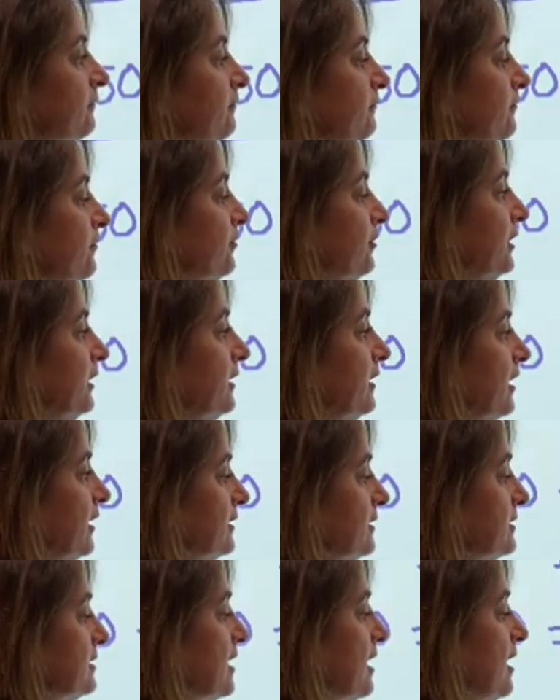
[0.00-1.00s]

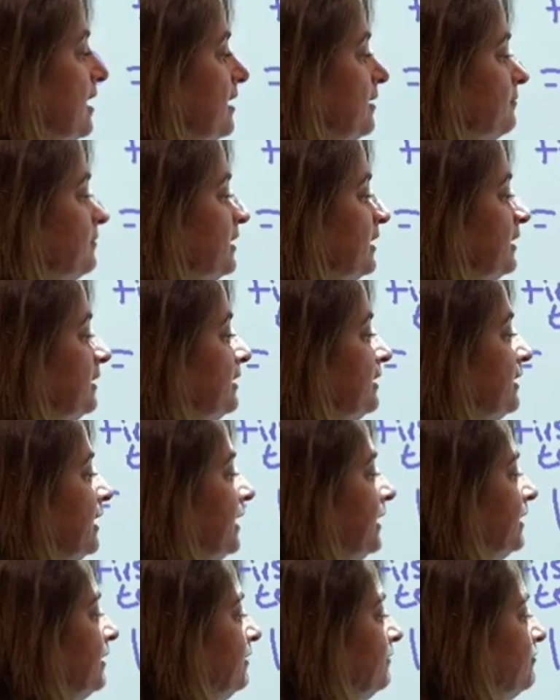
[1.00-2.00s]
49 times
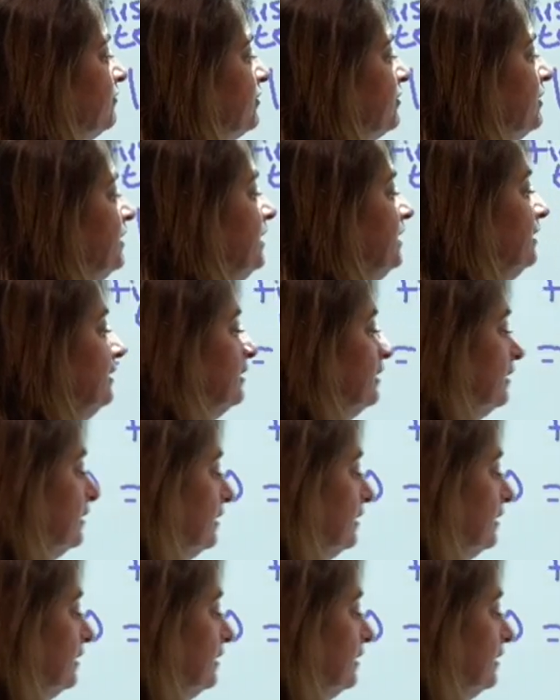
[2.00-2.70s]
-3.